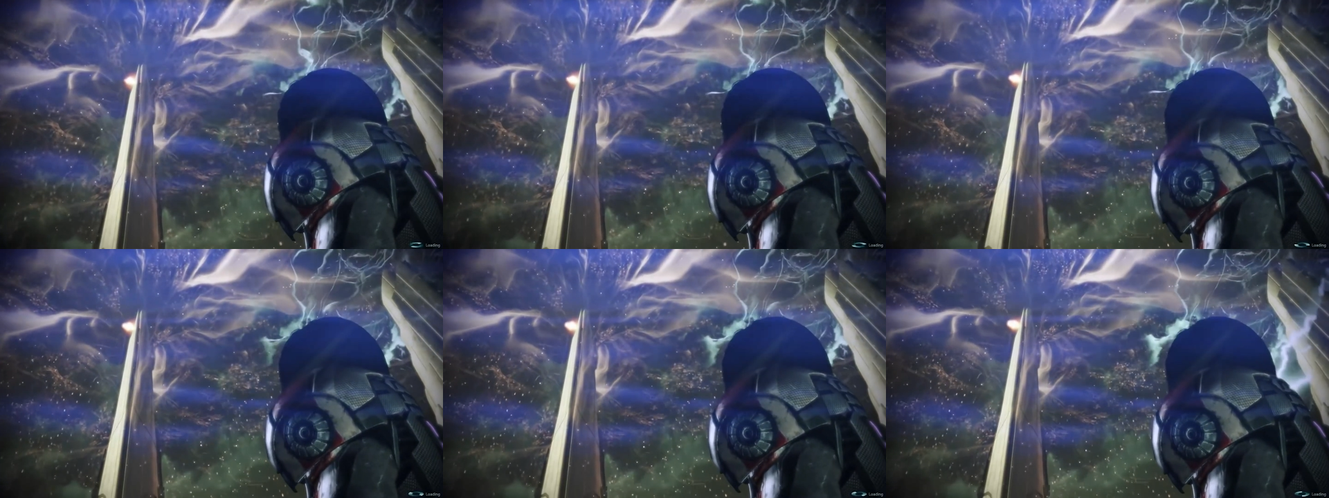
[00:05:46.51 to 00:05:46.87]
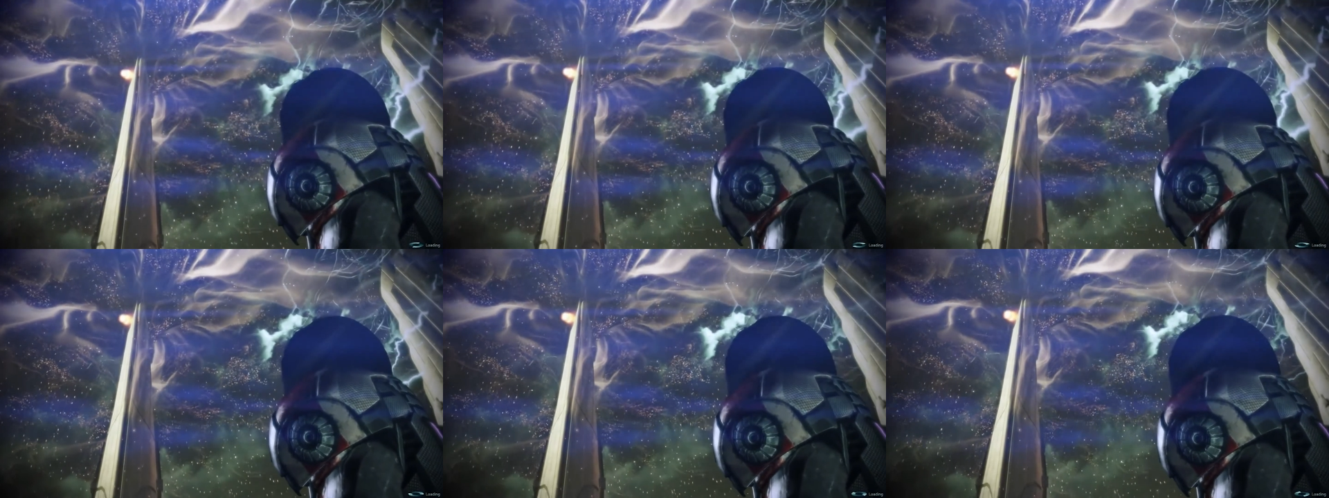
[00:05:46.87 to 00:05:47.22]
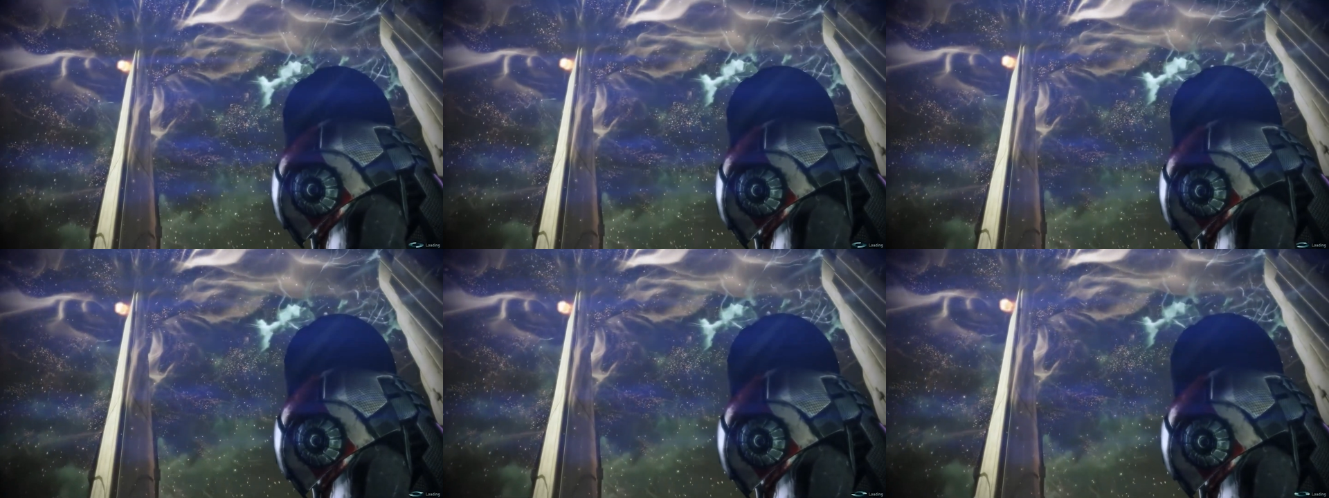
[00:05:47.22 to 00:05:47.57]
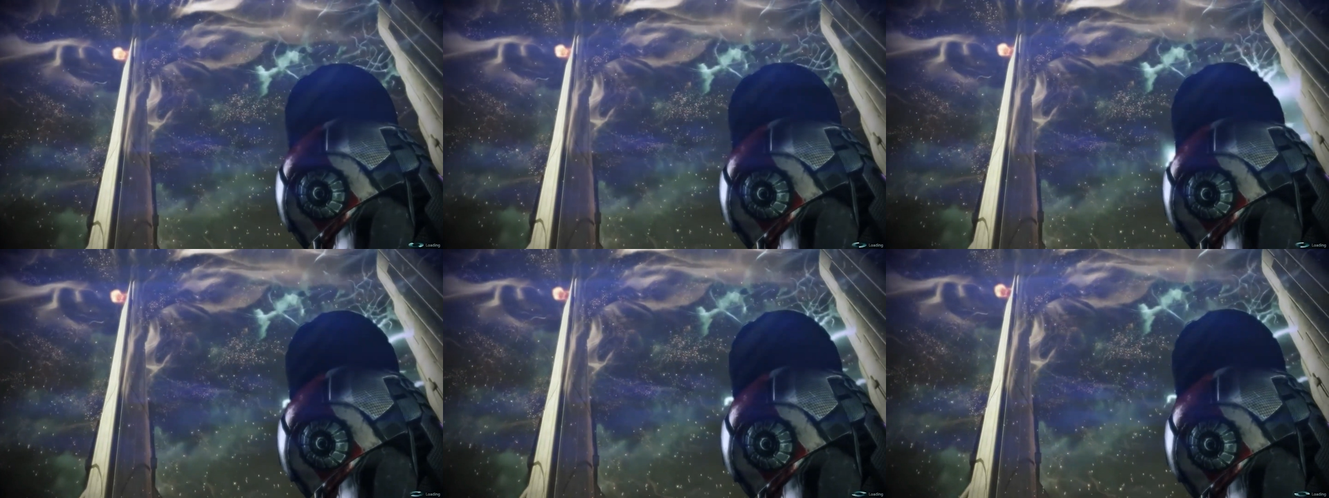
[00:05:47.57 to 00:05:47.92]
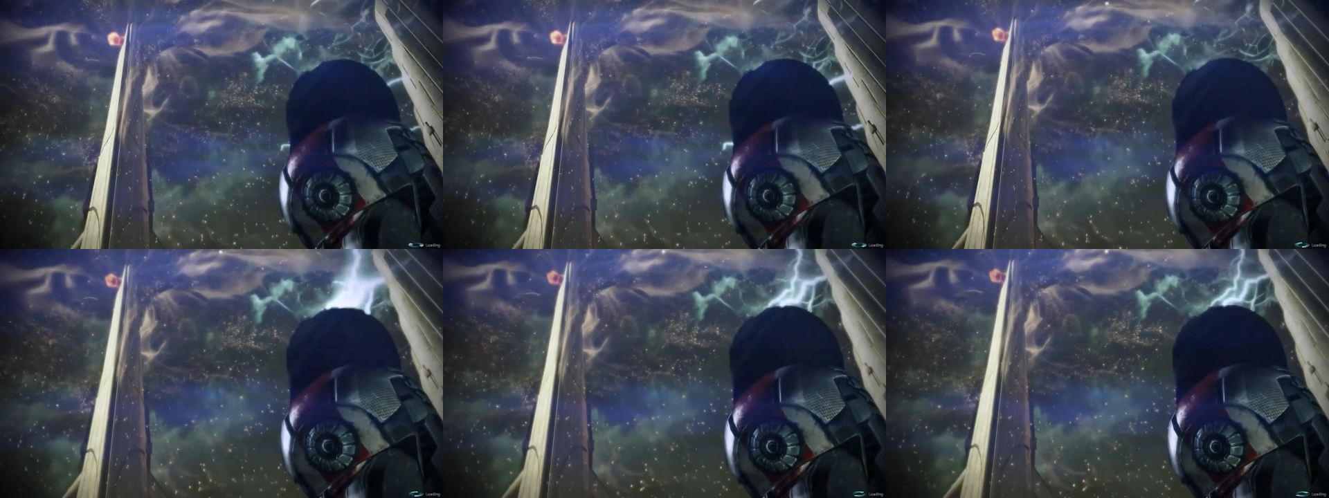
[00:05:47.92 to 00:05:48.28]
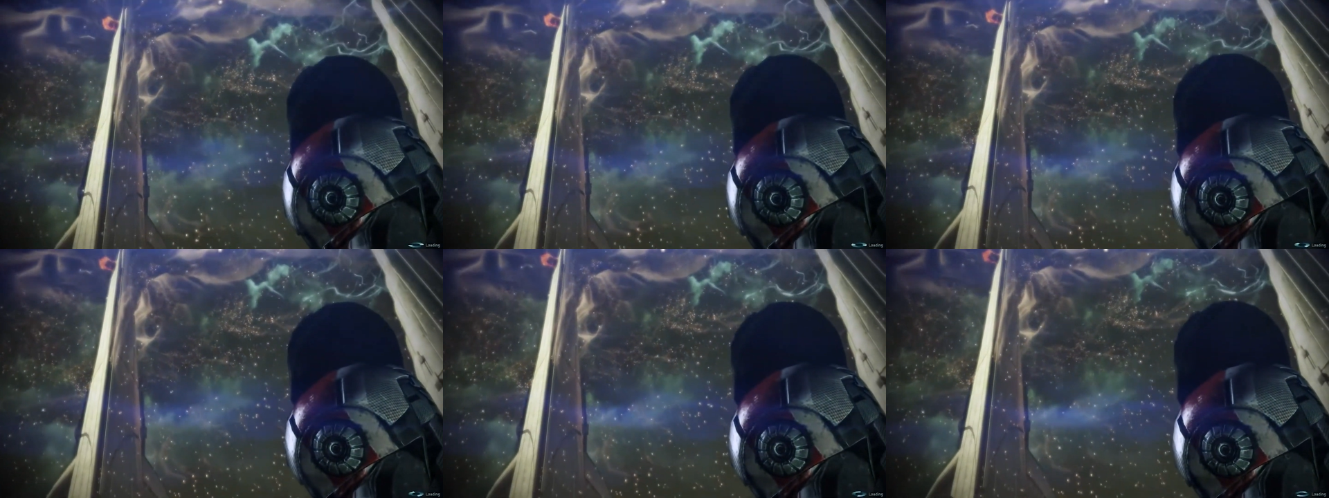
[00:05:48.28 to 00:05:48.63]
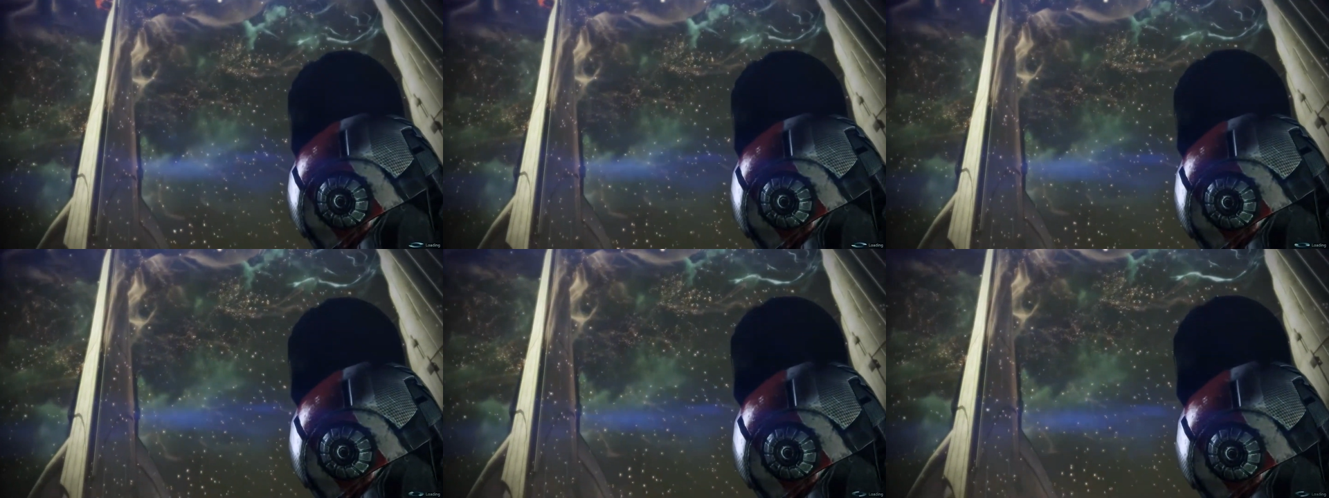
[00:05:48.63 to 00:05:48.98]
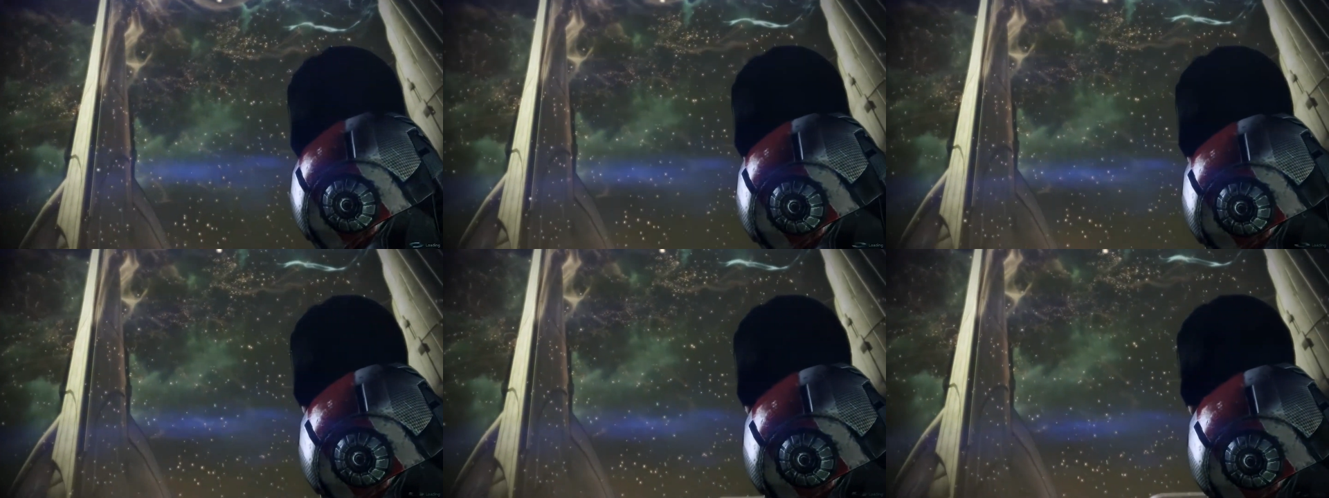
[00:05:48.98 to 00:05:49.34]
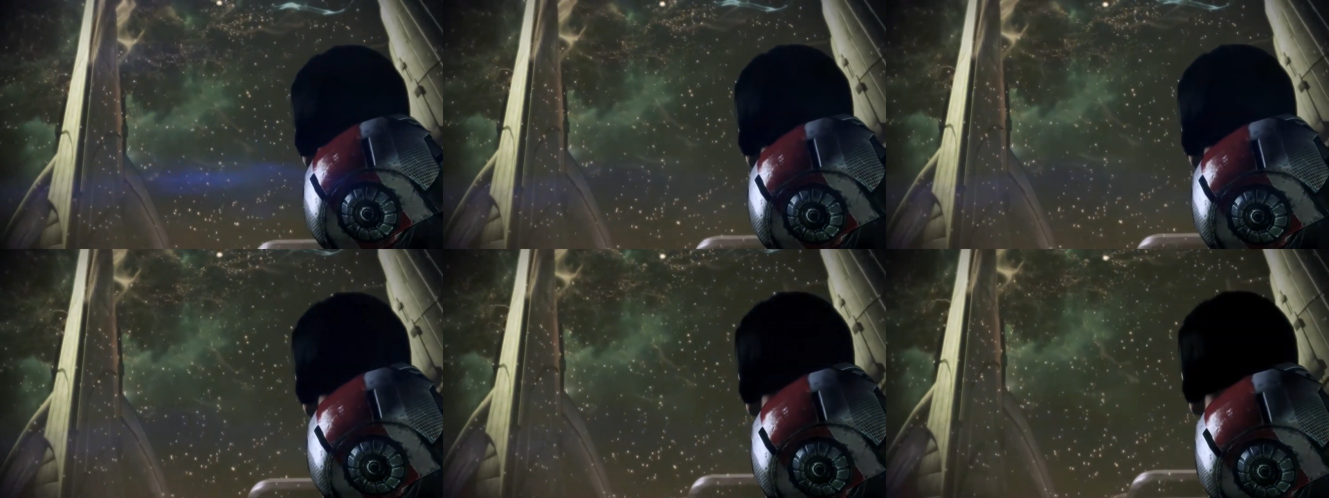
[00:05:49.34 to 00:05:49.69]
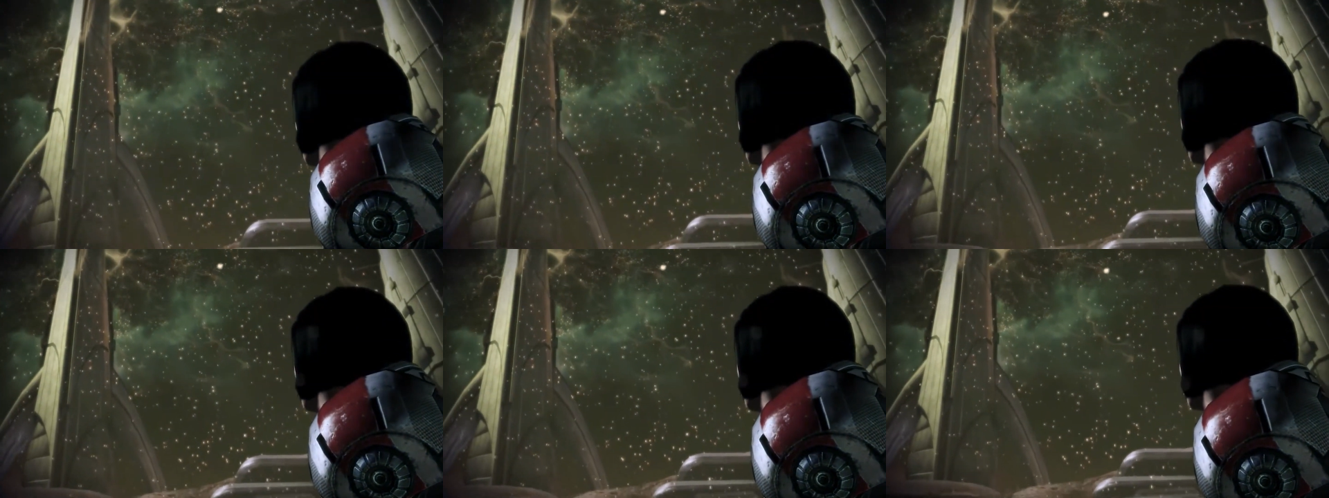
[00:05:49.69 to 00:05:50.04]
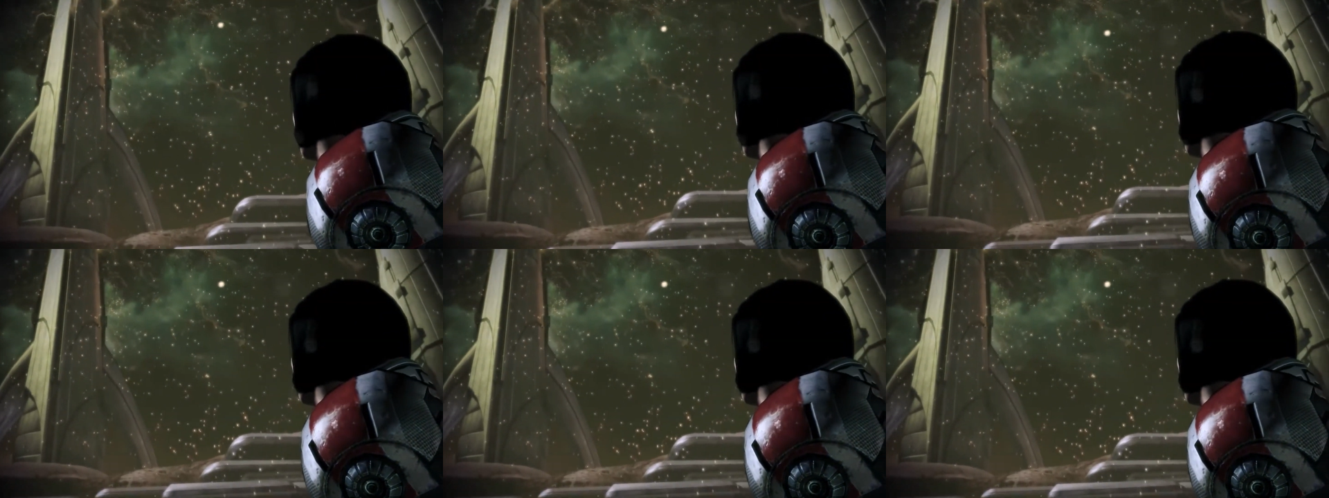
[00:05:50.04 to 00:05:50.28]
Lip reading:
No face is visible, so there are no lips to read.